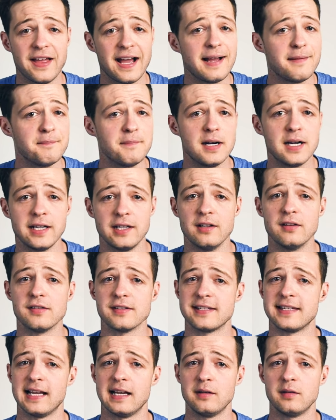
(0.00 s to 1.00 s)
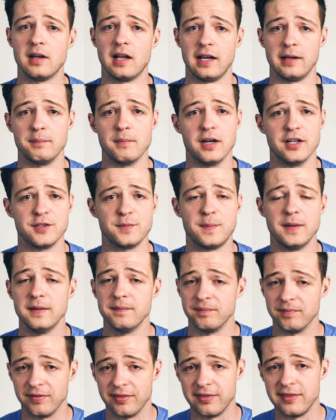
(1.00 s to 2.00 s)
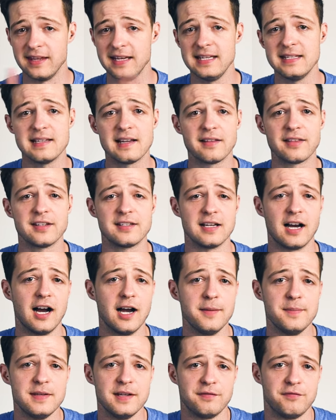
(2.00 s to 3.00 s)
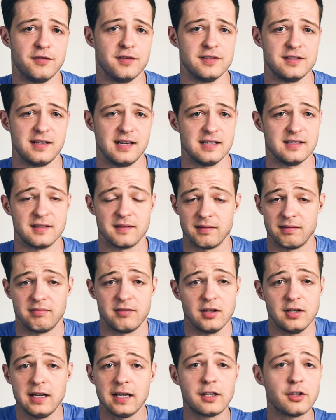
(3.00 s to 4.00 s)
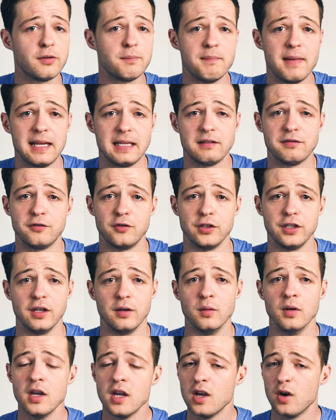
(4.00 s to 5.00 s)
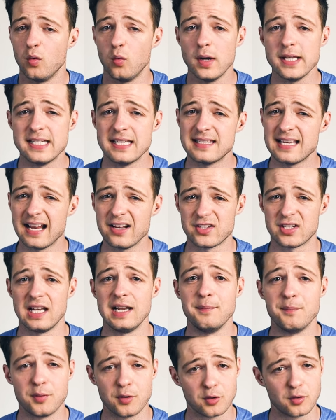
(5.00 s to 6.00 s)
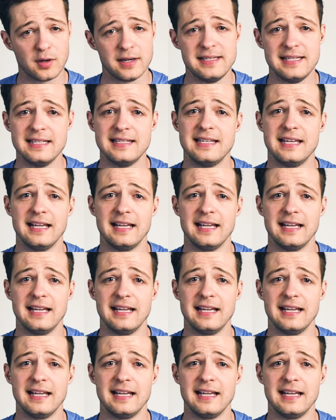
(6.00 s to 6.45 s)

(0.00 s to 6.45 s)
that might not sound like much, but these are the time differences that it could make for you, which is actually pretty